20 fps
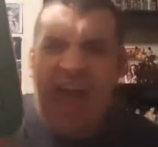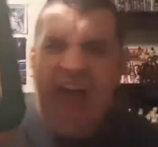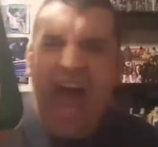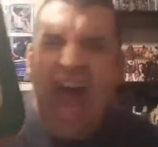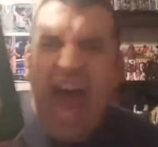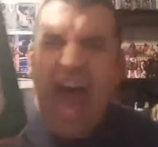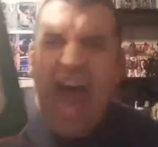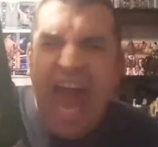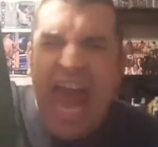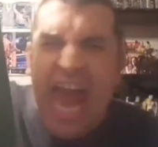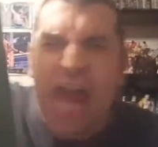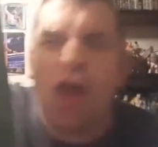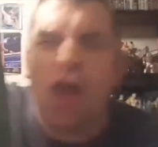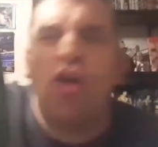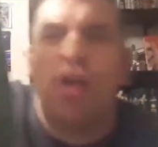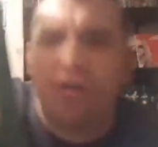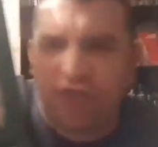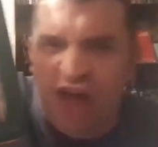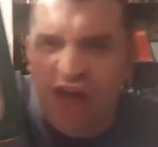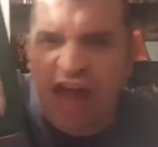I
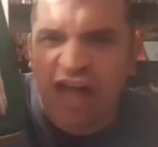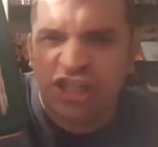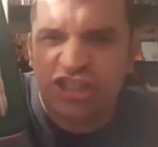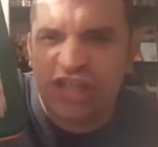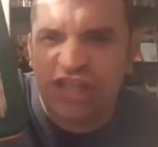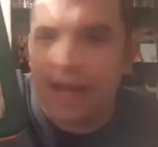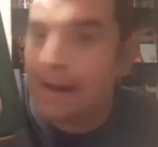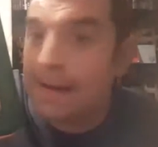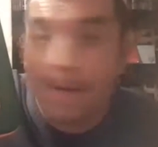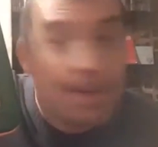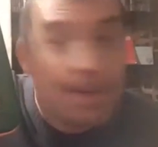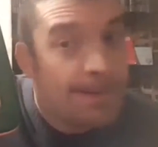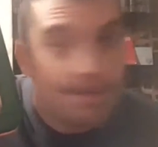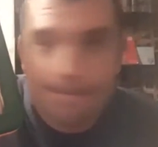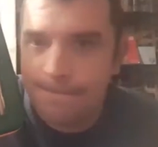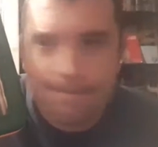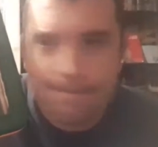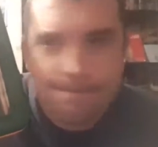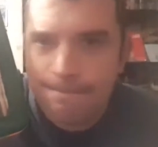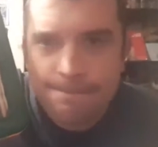could have cashed in,
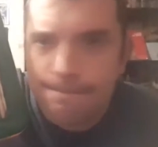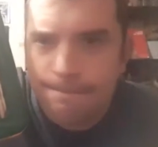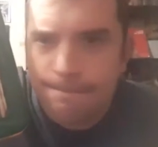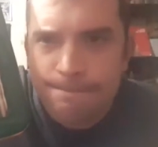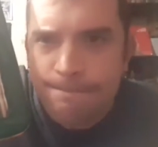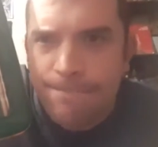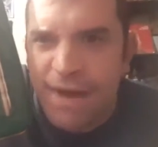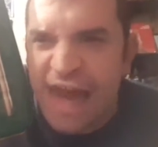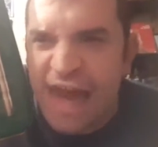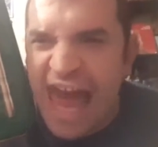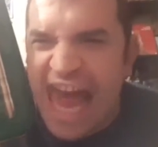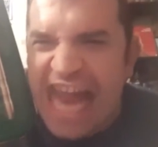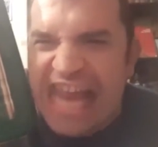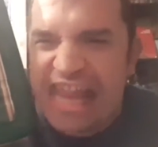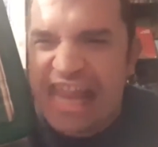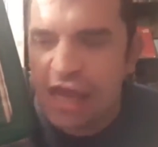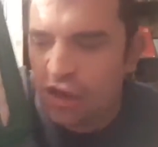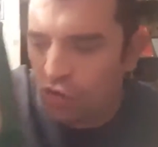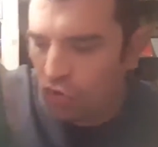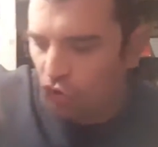but I
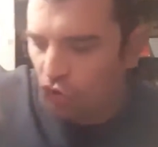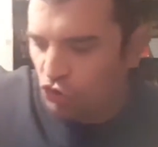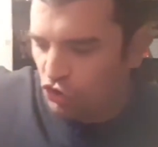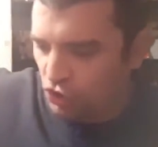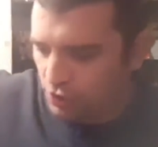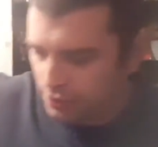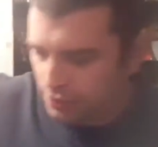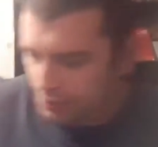didn't.